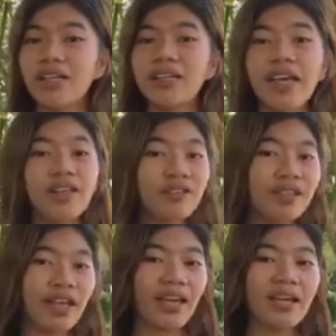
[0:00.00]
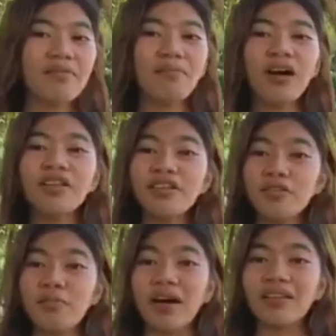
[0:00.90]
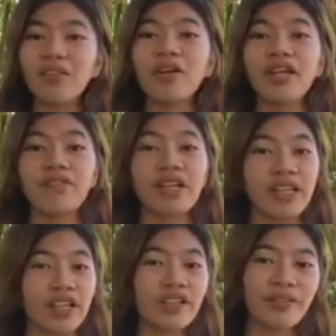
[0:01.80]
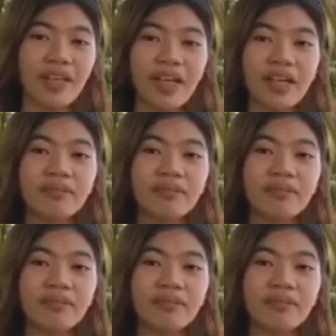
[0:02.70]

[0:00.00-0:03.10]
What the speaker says: day to day, month to month, or even year to year.